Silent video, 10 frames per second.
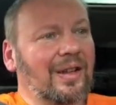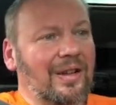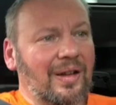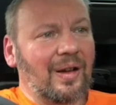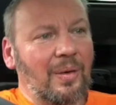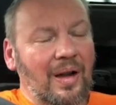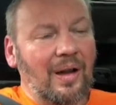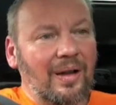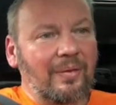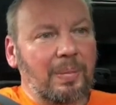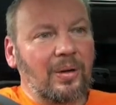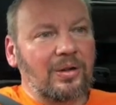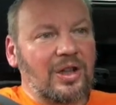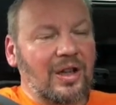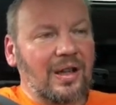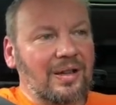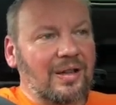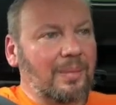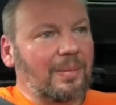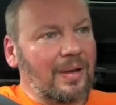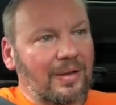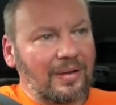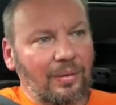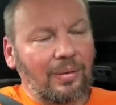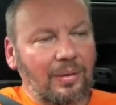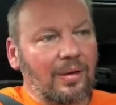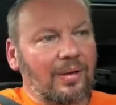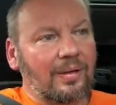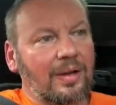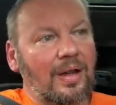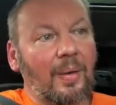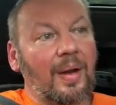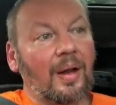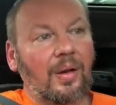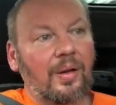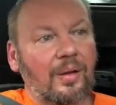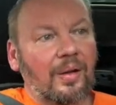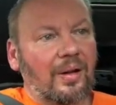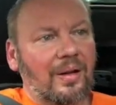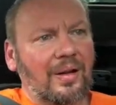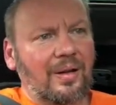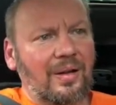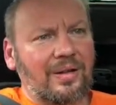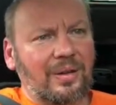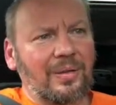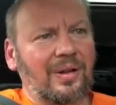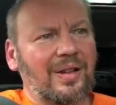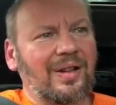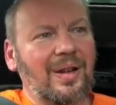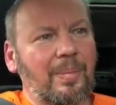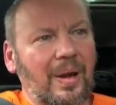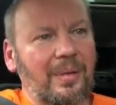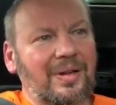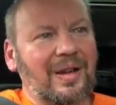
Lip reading: So Hive blockchain, yep, it's all going on. So I've not done a post